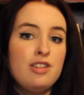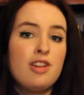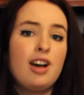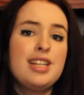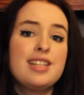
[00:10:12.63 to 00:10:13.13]

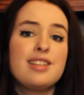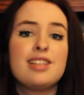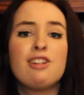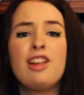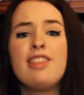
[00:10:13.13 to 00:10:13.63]
Not
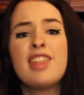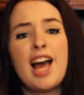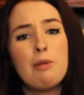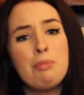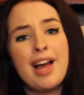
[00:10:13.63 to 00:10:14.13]
necessarily
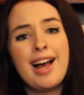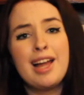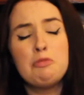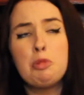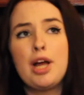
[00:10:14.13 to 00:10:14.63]
that
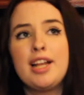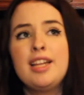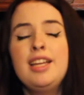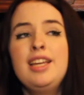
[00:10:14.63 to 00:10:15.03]
bad, but